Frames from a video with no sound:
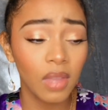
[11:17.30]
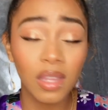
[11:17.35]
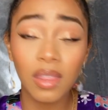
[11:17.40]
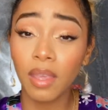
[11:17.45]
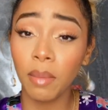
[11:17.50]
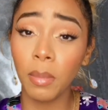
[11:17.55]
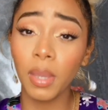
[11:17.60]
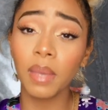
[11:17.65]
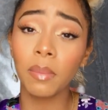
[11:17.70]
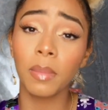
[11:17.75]

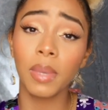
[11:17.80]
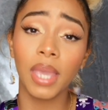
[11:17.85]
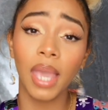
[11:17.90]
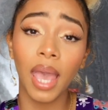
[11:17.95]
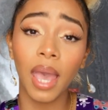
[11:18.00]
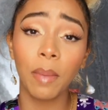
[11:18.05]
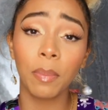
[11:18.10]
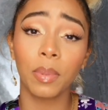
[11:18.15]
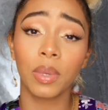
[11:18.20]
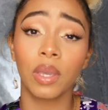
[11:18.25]
make me
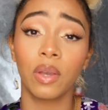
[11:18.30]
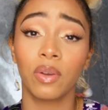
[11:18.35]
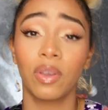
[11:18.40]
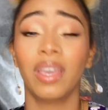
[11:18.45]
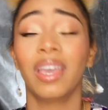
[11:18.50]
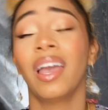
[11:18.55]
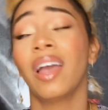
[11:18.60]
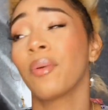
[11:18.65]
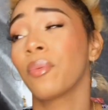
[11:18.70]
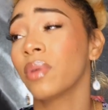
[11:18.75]
happy.
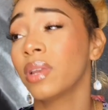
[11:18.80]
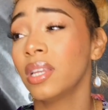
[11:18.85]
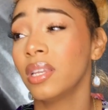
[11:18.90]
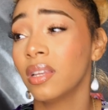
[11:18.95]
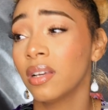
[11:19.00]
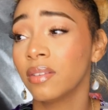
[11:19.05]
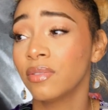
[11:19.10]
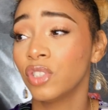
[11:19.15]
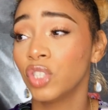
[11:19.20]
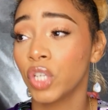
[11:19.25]
Okay, I really
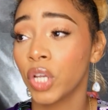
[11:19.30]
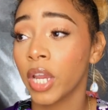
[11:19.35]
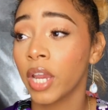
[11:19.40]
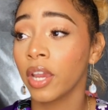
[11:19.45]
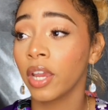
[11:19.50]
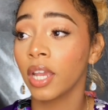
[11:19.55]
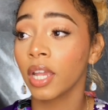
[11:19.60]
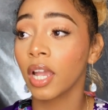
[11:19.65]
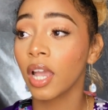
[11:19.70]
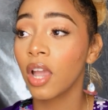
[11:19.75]
love
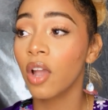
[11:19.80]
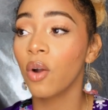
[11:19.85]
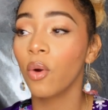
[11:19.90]
sharing